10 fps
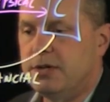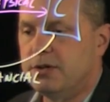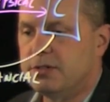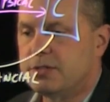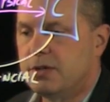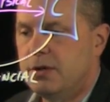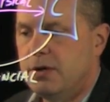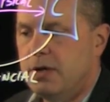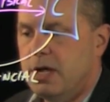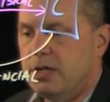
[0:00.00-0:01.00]
tiers,
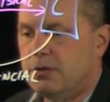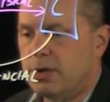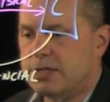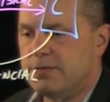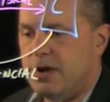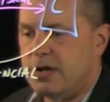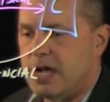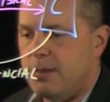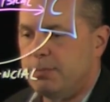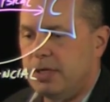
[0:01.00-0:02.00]
and so it gets very
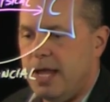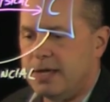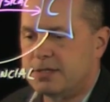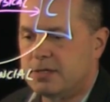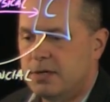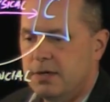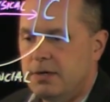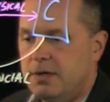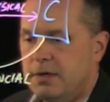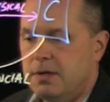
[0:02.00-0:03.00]
complex,
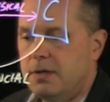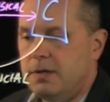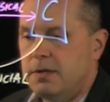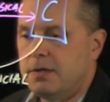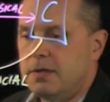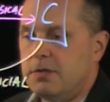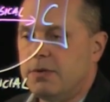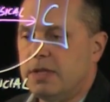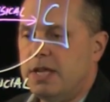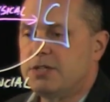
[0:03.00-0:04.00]

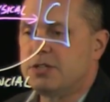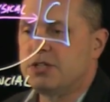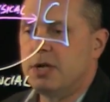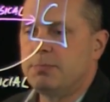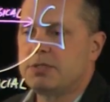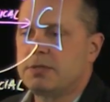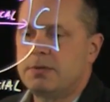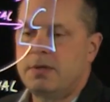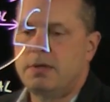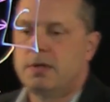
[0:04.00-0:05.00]
the relationships.
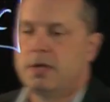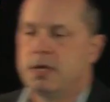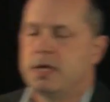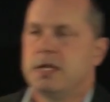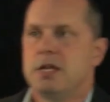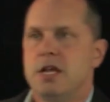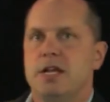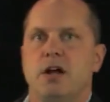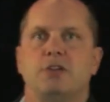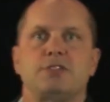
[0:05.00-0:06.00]

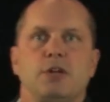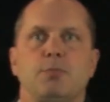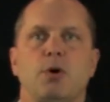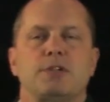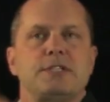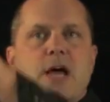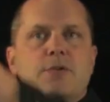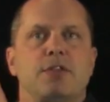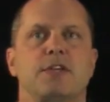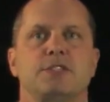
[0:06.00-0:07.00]
It all still boils
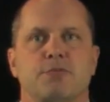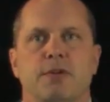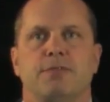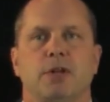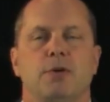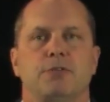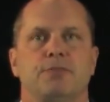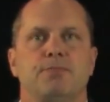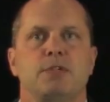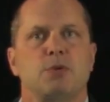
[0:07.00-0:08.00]
down to these 3
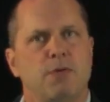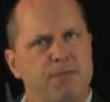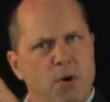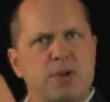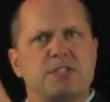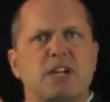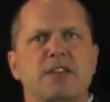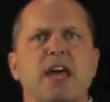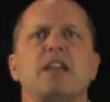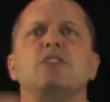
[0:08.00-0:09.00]
flows. So we'll focus in
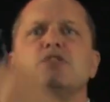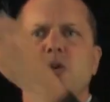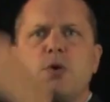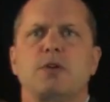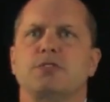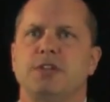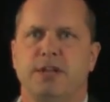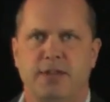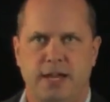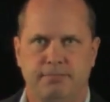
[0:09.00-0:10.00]
on that and so you
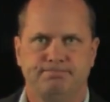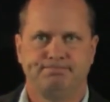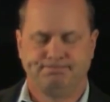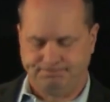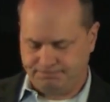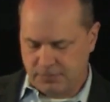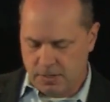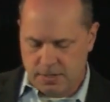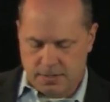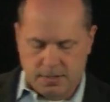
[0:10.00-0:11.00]
understand that.
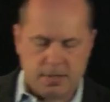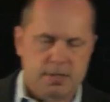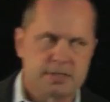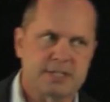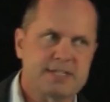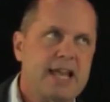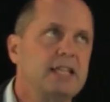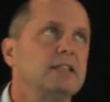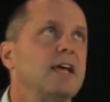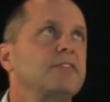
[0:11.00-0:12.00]
The
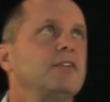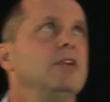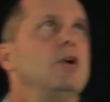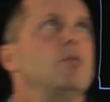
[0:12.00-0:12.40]
second lesson,